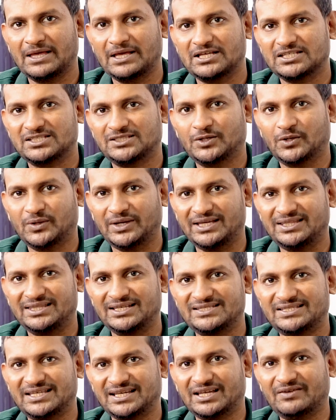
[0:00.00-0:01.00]
So in
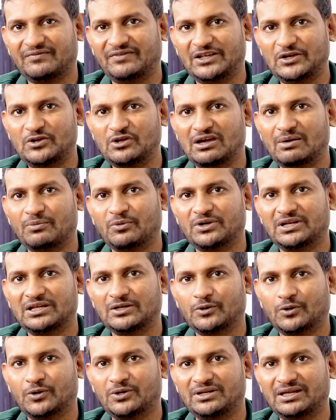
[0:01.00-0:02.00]
the second video, I'm going to
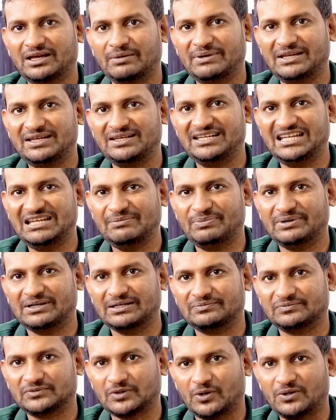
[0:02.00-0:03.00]
go a bit
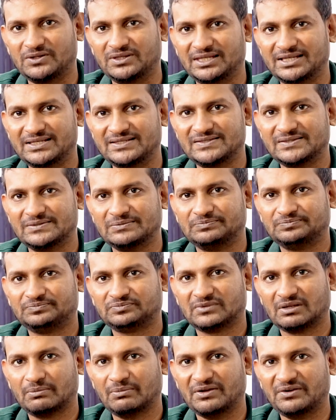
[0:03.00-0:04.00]
deeper on this.
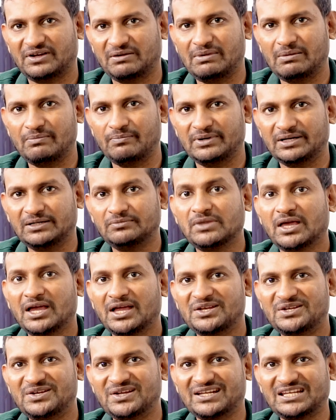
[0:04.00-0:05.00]
But remember,
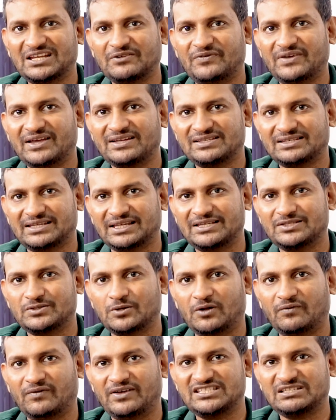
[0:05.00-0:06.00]
direct effect is
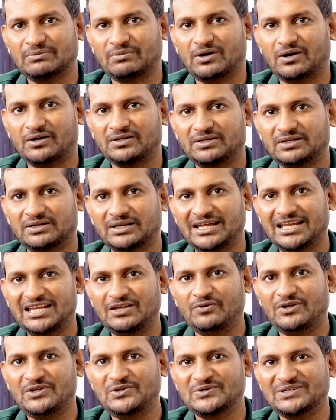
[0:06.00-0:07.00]
always about
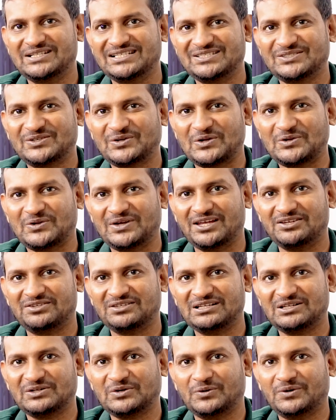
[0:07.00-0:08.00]
individuals going to
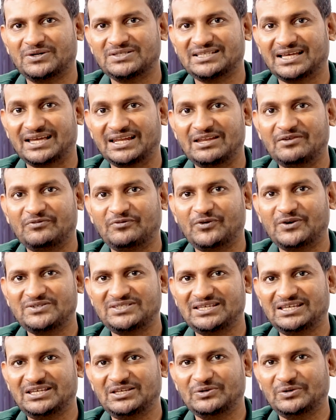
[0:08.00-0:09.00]
national courts and
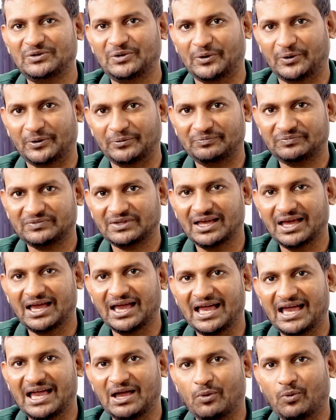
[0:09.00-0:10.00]
enforcing EU law.
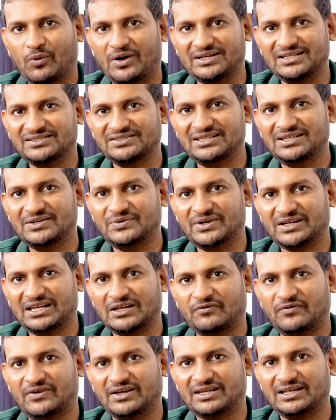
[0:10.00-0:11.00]
What is indirect
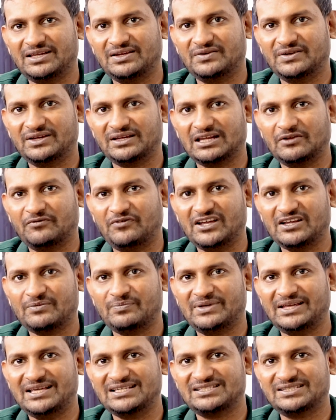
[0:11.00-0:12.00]
effect? Indirect effect
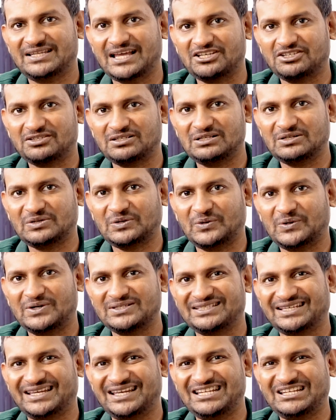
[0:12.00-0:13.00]
means national
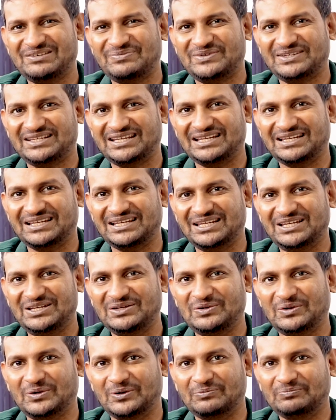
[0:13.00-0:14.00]
courts interpreting
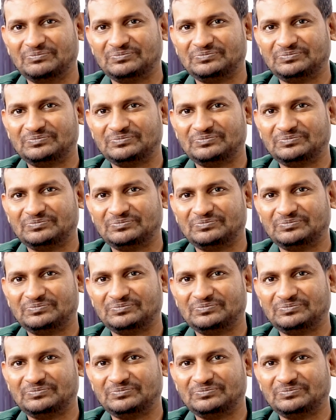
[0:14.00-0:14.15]
EU law.